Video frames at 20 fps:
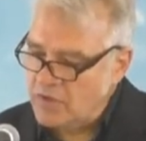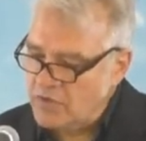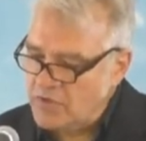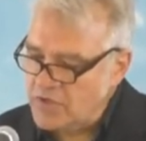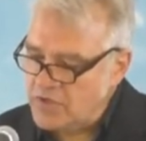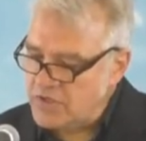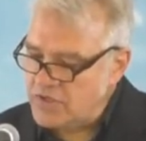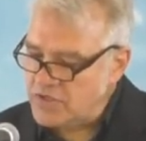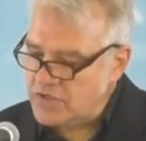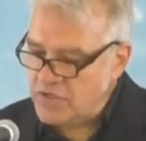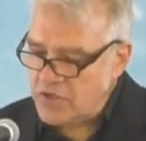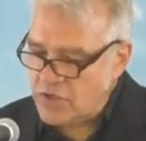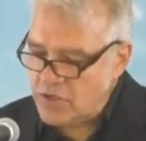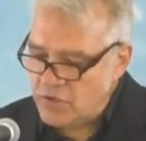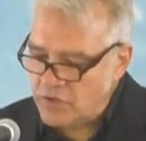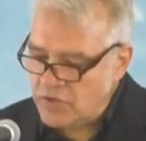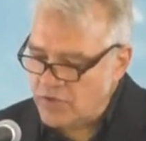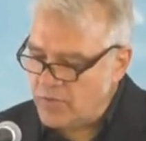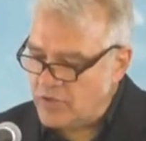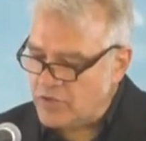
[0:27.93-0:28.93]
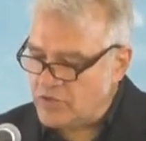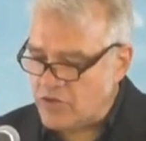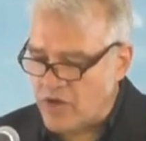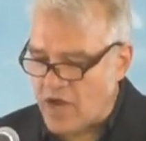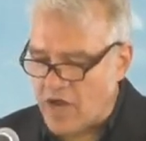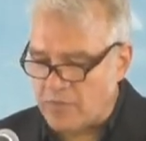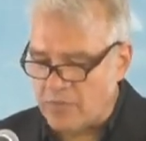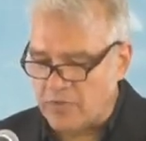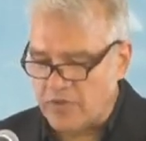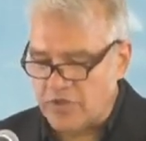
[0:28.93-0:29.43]
"This is the only
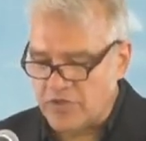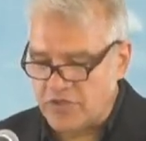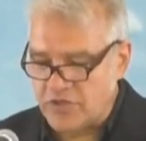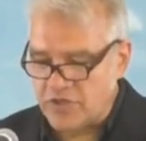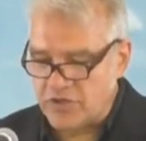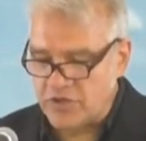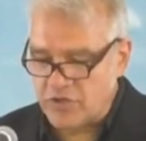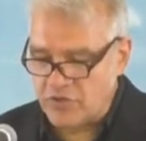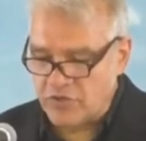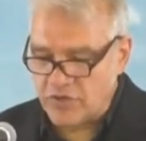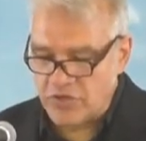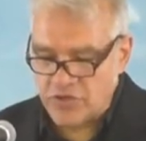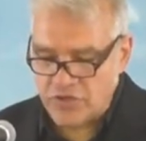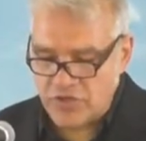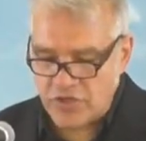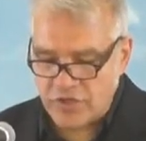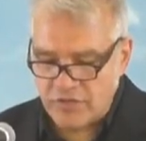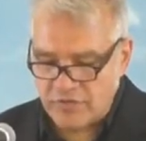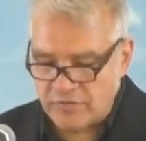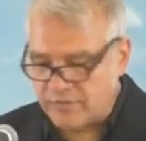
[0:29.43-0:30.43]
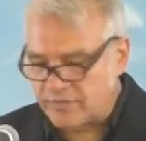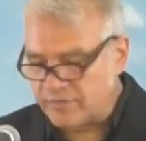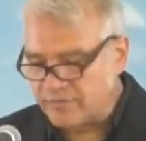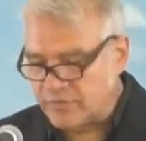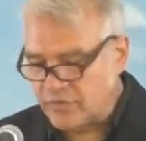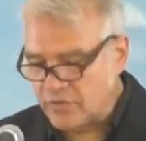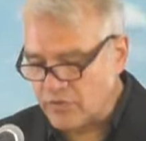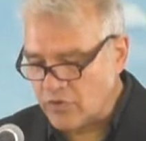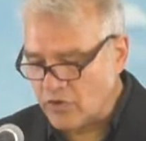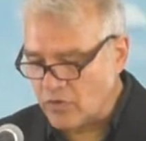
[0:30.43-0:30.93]
metropolis in the Christian
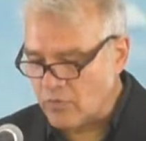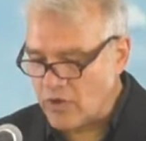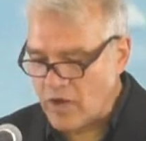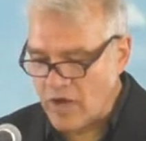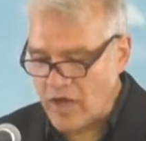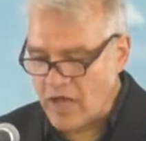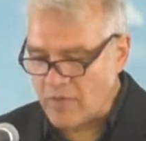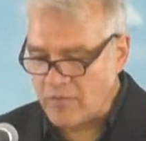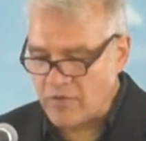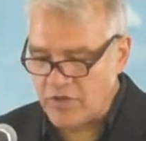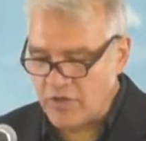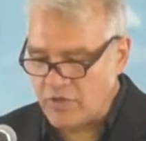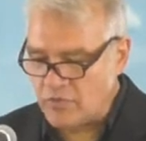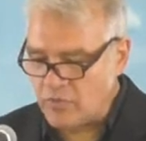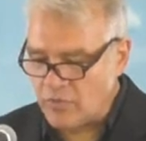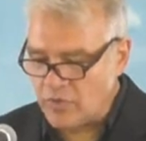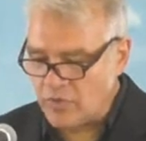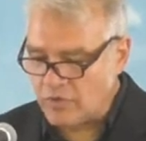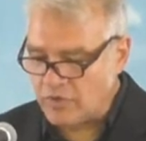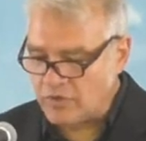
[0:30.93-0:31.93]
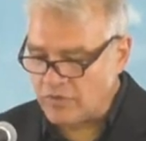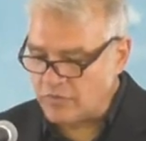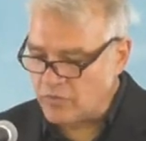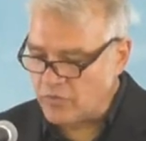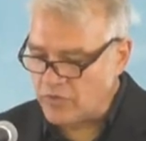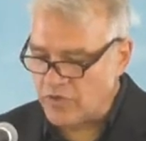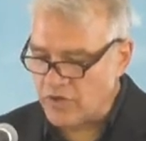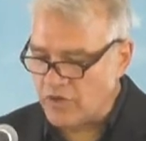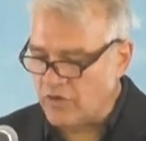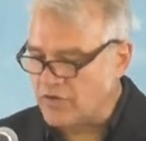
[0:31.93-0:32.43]
or Mohammedan world
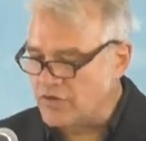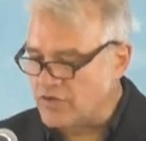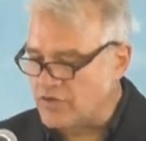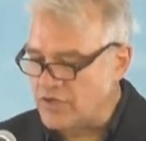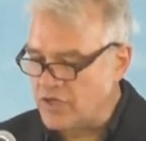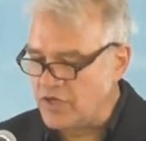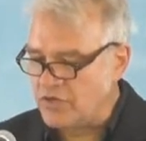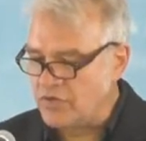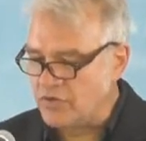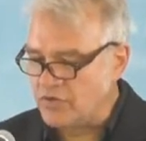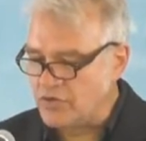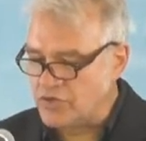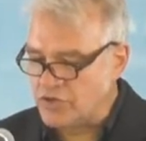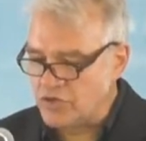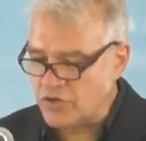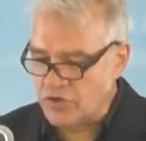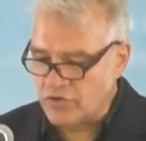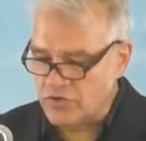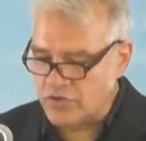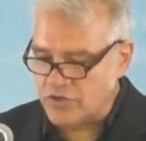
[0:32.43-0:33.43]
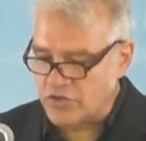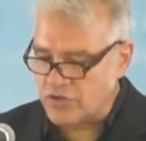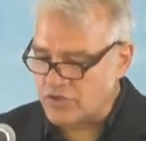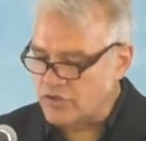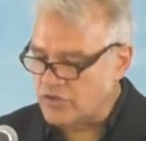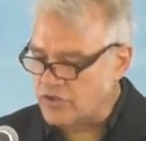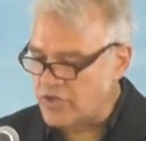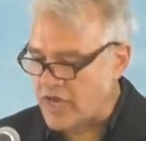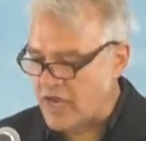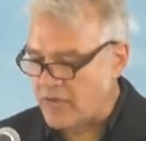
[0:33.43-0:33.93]
where there is neither
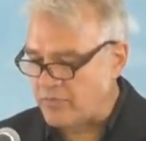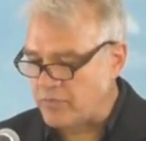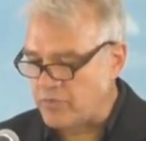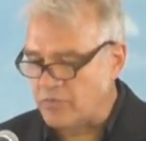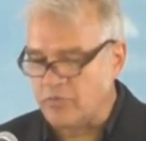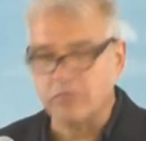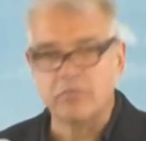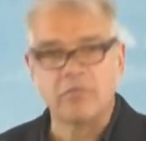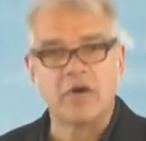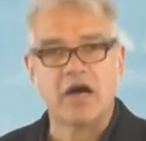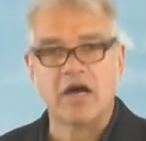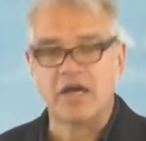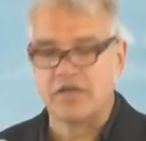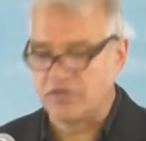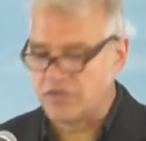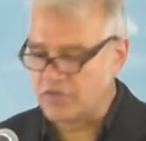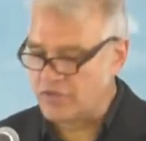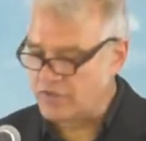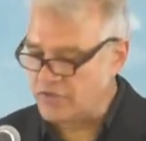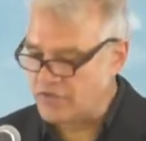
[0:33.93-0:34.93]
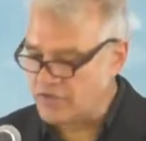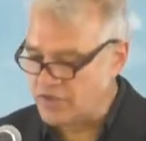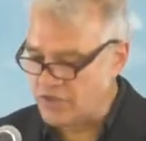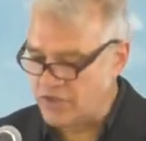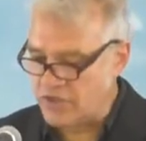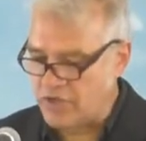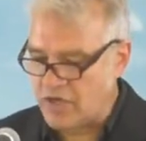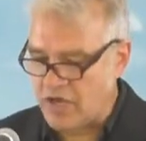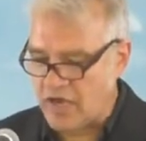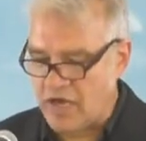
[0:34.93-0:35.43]
church, chapel, mosque,
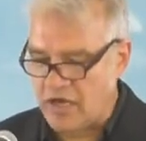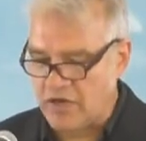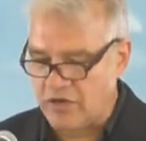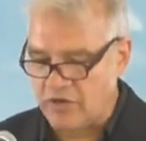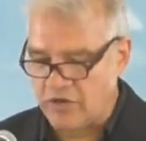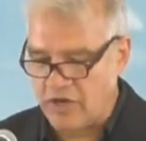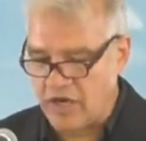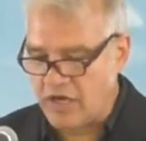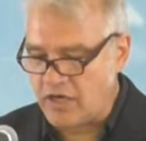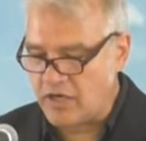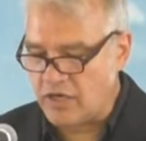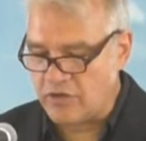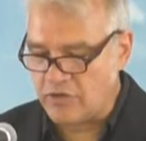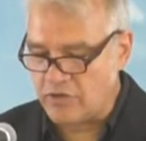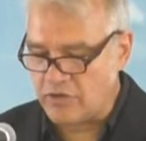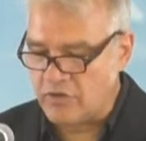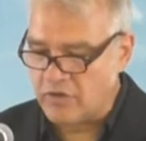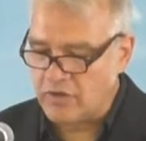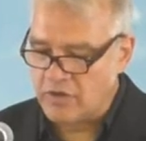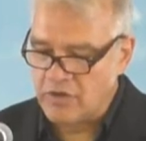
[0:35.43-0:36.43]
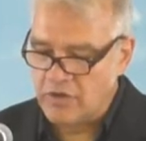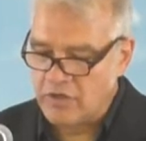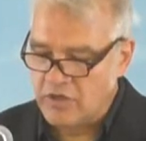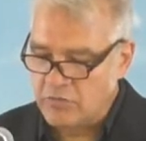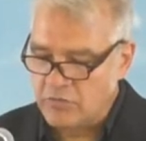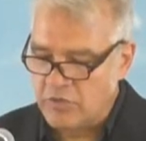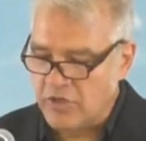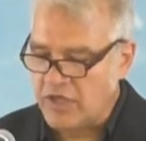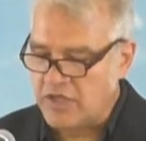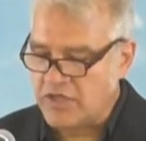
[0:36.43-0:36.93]
synagogue, or any other
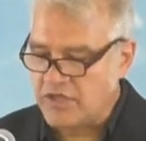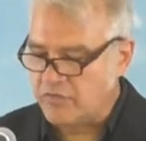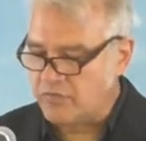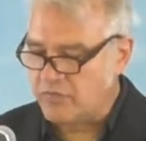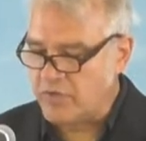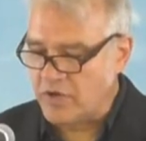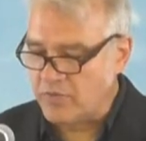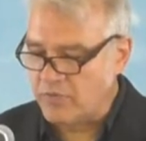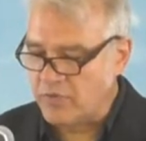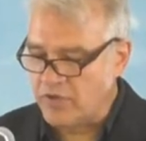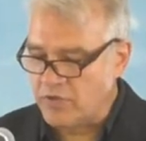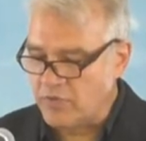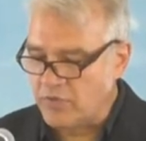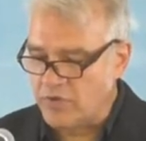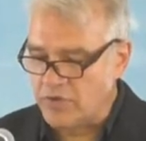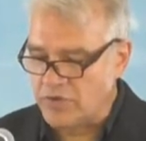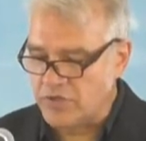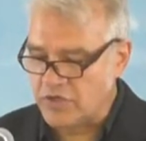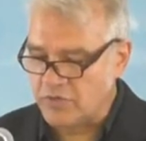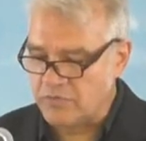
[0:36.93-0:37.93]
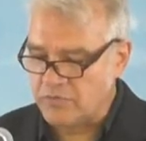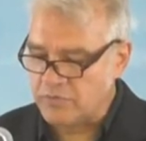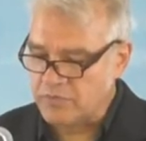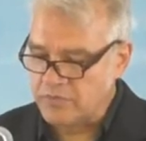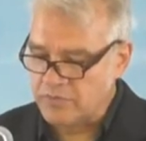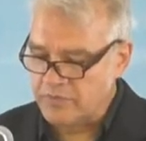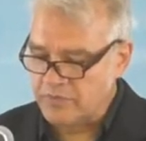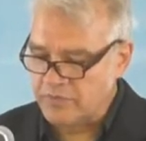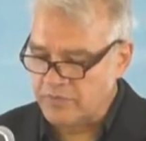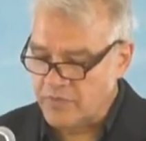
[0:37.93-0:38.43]
place of public worship
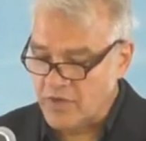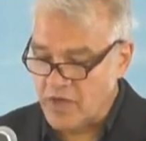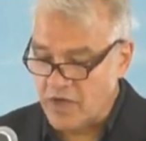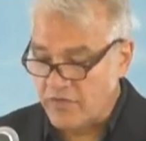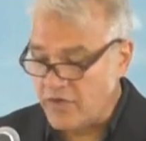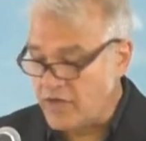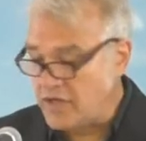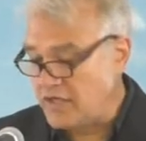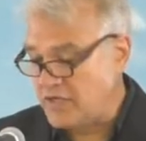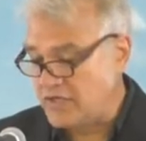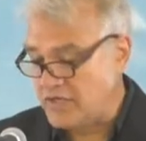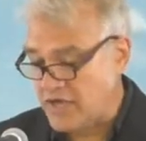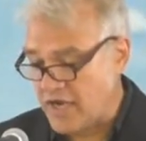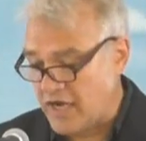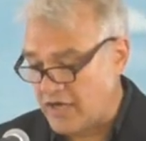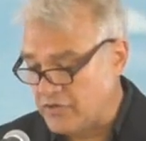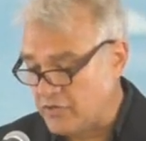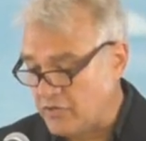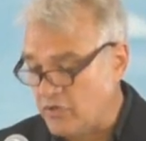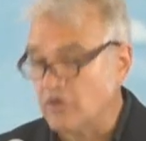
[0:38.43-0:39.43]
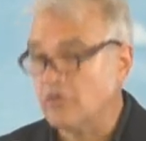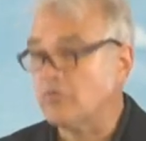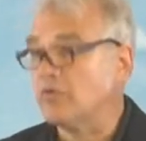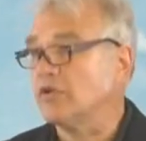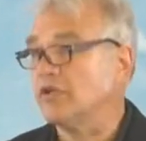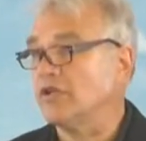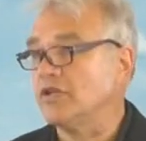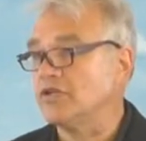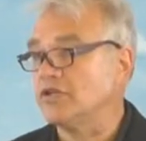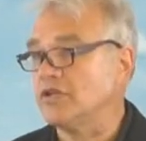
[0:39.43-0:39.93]
of any sect or
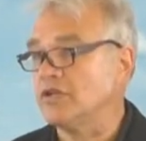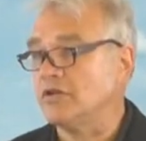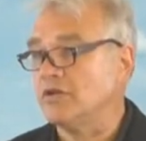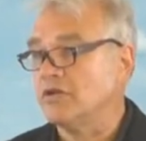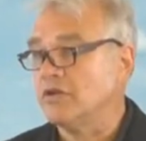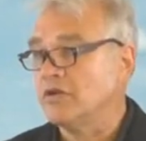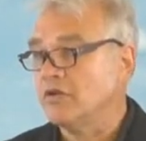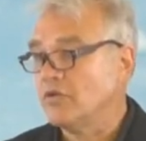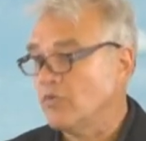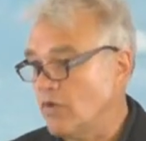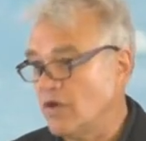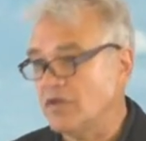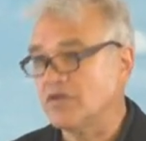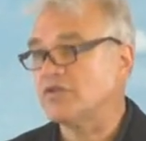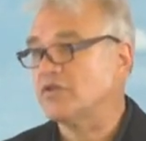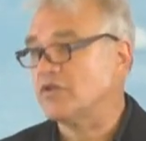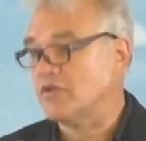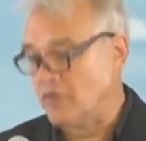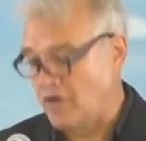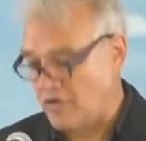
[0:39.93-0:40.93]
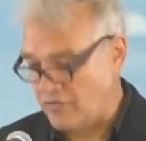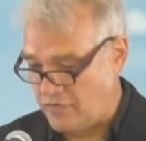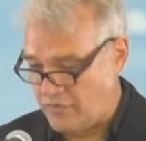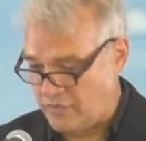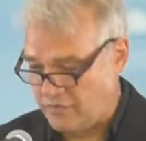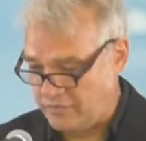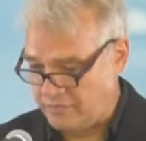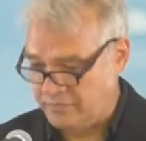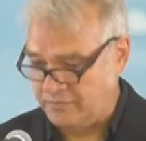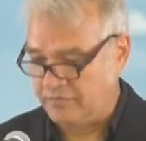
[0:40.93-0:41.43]
religion whatsoever.